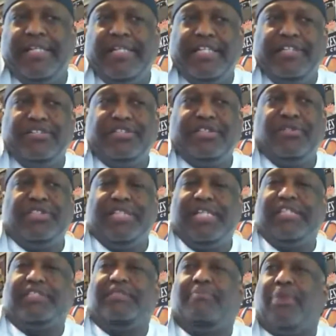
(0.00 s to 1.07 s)
you're still
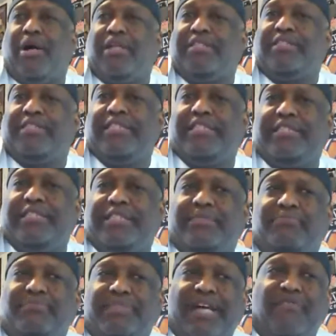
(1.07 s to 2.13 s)
seeing some bar scenes. It's
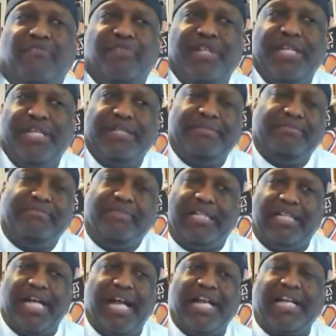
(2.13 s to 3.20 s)
definitely a
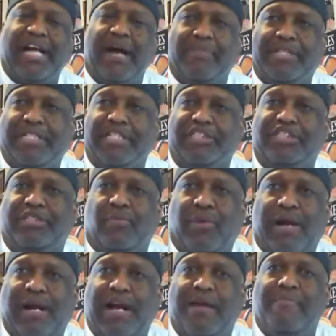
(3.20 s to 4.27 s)
lot of competition
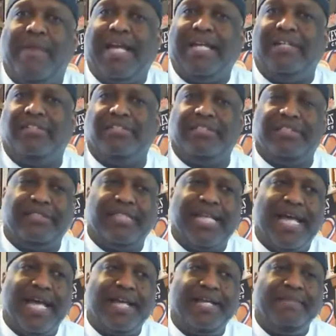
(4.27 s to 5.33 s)
where I'm at here in
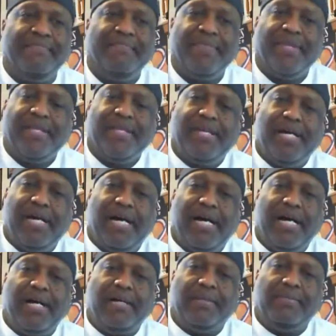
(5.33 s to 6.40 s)
Cincinnati.
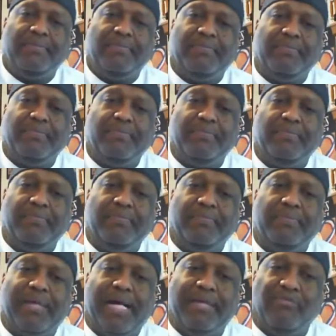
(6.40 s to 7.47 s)

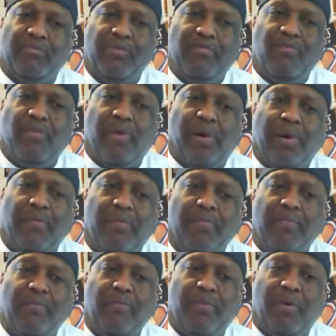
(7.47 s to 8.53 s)
Where
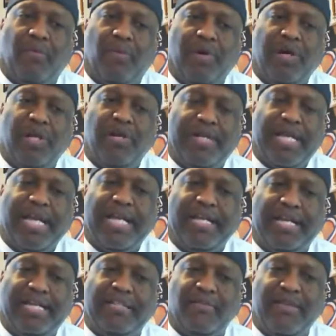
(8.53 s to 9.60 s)
we're located,
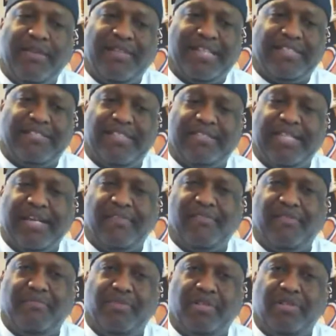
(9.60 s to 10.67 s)
like I said, we have like 60
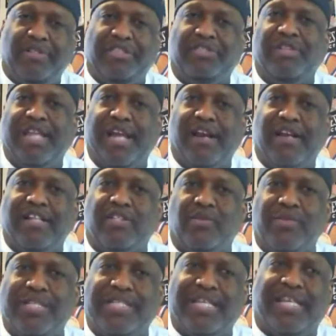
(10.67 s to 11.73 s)
different breweries through the area, so
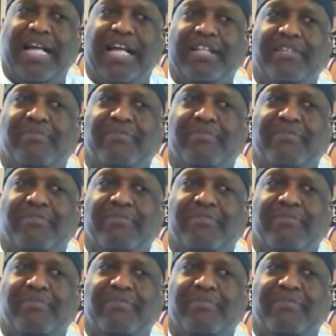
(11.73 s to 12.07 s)
we see a lot of the